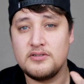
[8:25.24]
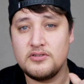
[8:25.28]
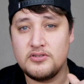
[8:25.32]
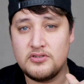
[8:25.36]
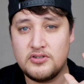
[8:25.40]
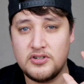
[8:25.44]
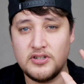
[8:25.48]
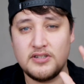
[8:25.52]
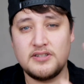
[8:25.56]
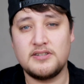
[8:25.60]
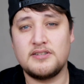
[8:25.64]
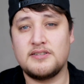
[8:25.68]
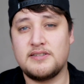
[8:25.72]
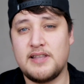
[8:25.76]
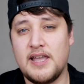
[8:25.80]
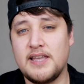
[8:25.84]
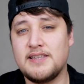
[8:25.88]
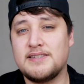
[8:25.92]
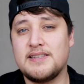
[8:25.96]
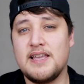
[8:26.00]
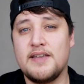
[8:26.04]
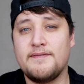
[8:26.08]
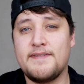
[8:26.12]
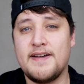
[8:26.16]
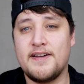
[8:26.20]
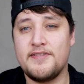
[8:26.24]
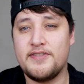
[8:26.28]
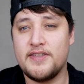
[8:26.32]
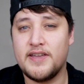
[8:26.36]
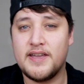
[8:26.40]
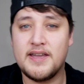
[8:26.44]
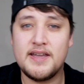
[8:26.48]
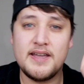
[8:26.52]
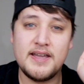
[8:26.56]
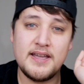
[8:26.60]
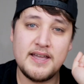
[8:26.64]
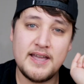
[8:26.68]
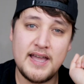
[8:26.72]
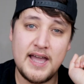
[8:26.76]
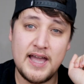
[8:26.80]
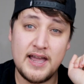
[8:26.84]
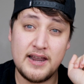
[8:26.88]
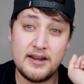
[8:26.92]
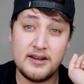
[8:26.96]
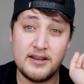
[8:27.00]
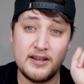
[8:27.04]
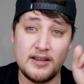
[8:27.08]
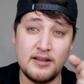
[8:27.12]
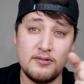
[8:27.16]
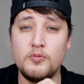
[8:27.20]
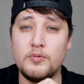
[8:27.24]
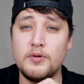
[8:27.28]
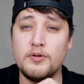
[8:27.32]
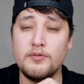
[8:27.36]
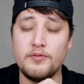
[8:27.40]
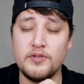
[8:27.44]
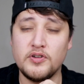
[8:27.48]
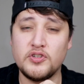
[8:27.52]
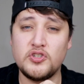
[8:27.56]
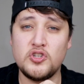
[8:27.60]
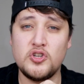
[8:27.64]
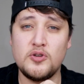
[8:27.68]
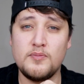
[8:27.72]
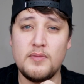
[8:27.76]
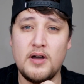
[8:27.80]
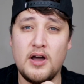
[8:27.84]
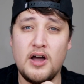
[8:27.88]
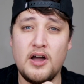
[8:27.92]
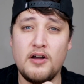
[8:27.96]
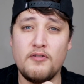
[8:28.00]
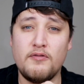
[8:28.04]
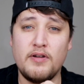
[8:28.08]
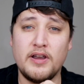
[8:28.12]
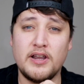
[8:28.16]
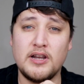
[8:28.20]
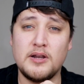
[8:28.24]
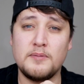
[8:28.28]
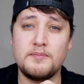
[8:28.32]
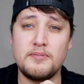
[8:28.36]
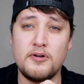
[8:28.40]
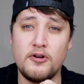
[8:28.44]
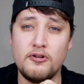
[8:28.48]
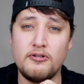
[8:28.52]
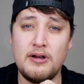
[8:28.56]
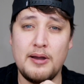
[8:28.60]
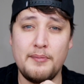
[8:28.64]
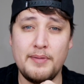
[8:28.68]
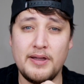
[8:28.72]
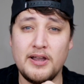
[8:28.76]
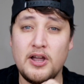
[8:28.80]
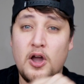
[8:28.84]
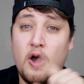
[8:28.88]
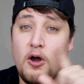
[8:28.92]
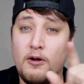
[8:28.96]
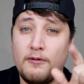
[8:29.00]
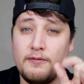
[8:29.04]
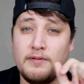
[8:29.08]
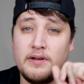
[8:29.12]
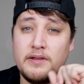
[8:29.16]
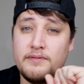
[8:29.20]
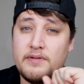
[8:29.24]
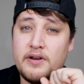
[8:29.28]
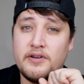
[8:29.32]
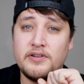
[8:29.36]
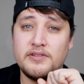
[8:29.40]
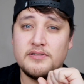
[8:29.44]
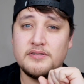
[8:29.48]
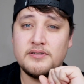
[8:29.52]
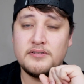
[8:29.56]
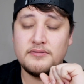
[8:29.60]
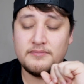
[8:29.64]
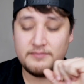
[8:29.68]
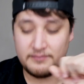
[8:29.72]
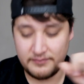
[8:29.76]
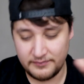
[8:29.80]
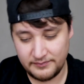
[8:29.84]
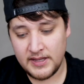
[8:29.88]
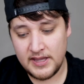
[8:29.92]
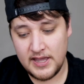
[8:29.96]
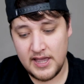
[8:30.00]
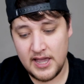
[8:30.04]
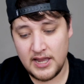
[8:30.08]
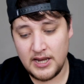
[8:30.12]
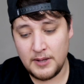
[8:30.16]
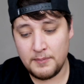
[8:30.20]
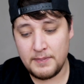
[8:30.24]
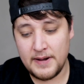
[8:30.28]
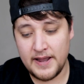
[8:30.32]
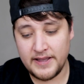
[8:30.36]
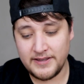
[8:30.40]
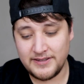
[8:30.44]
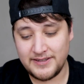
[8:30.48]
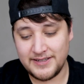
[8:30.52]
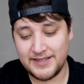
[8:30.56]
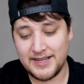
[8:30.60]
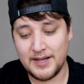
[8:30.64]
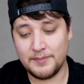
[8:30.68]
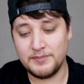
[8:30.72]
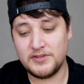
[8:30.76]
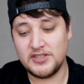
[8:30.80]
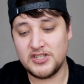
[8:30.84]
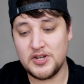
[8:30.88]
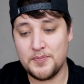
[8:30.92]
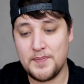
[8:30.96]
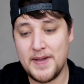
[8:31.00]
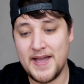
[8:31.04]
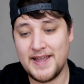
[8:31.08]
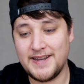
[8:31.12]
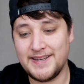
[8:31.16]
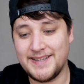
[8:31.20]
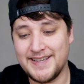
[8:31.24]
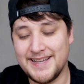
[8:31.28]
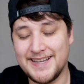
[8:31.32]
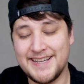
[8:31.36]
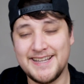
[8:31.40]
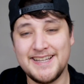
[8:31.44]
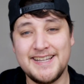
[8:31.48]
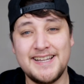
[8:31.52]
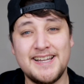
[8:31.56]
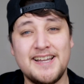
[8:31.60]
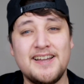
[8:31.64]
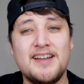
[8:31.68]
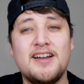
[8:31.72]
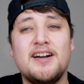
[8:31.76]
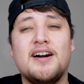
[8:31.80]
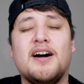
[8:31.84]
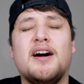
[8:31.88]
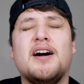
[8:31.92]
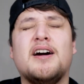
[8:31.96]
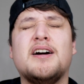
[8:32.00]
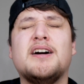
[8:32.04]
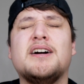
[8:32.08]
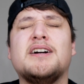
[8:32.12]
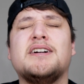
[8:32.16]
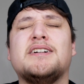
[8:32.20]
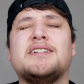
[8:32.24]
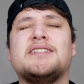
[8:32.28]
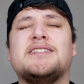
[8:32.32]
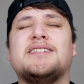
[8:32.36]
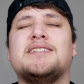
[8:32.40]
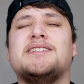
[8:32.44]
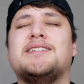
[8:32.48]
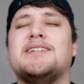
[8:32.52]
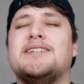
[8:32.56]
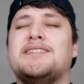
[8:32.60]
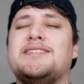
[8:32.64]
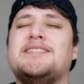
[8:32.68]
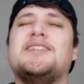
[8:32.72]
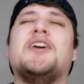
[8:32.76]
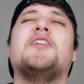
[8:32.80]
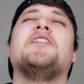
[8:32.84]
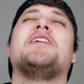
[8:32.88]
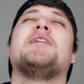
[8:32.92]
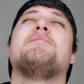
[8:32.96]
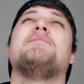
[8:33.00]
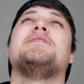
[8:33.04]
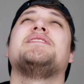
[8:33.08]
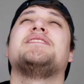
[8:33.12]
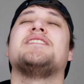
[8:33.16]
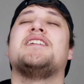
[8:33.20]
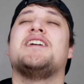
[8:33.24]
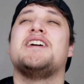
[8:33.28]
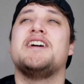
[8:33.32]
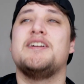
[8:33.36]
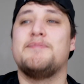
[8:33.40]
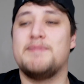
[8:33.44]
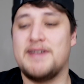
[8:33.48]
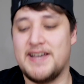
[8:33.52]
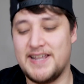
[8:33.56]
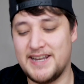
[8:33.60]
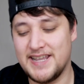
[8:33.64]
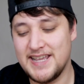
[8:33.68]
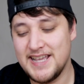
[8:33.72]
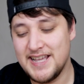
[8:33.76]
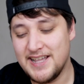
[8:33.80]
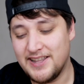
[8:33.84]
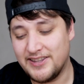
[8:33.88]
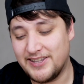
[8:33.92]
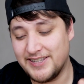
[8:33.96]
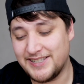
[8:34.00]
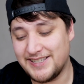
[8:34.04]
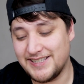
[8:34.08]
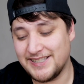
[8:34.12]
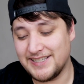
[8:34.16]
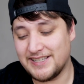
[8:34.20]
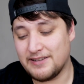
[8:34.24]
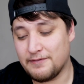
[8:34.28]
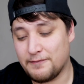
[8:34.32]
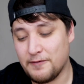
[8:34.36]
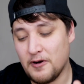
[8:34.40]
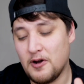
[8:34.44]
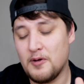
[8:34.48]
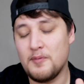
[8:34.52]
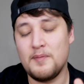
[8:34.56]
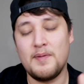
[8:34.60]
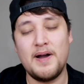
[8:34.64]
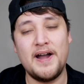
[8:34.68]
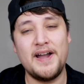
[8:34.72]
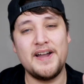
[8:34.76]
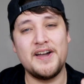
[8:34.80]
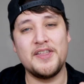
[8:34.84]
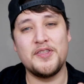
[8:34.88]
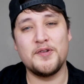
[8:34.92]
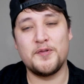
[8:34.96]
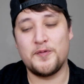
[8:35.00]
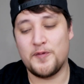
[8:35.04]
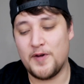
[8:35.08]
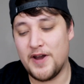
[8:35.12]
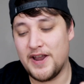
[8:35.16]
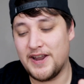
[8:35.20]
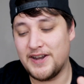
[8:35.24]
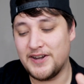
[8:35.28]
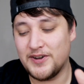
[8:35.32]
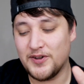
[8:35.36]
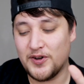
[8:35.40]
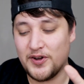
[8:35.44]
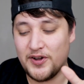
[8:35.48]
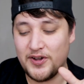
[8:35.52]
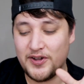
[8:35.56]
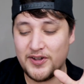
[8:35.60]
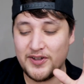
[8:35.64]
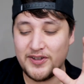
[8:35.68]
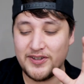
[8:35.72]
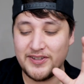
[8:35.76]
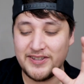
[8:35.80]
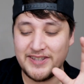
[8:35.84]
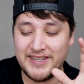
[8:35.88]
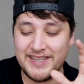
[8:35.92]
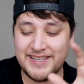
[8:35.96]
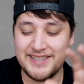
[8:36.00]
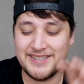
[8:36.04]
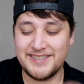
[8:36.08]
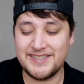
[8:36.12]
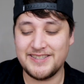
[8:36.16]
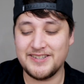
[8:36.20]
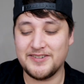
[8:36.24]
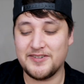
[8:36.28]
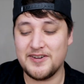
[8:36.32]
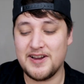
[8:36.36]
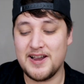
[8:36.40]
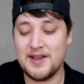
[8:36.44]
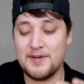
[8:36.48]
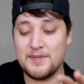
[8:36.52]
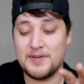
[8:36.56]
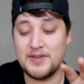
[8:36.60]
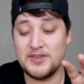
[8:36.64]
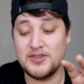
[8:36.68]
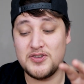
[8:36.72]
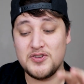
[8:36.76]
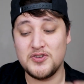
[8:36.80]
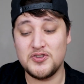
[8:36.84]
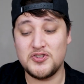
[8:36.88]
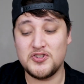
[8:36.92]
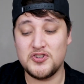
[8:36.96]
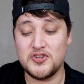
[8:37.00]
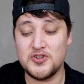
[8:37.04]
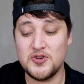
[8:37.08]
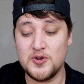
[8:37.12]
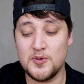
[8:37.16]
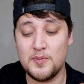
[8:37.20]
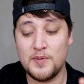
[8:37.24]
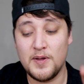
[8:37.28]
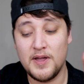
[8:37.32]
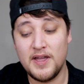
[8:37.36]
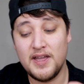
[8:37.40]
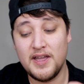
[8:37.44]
Just stay safe out there, and we'll resume our regular programming hopefully very soon. Any plans to come to Japan yet? Oh, don't get me started, man. This is from my other friend on Instagram and YouTube.